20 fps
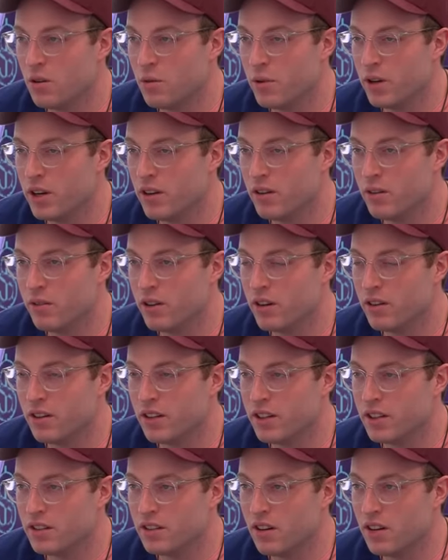We don't
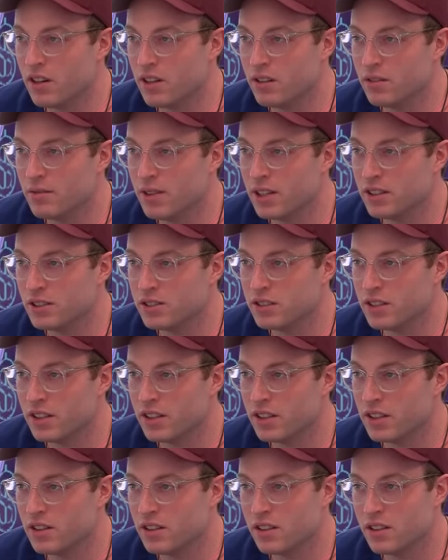need to talk much,
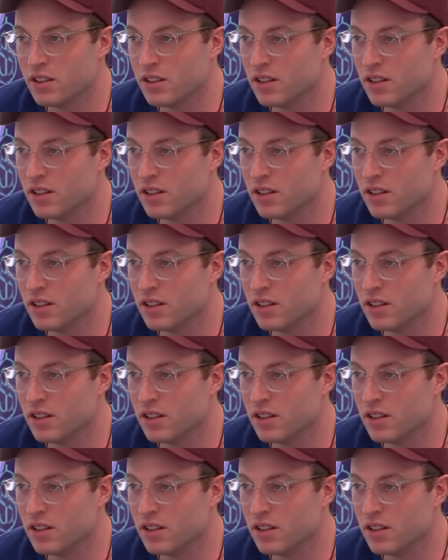like.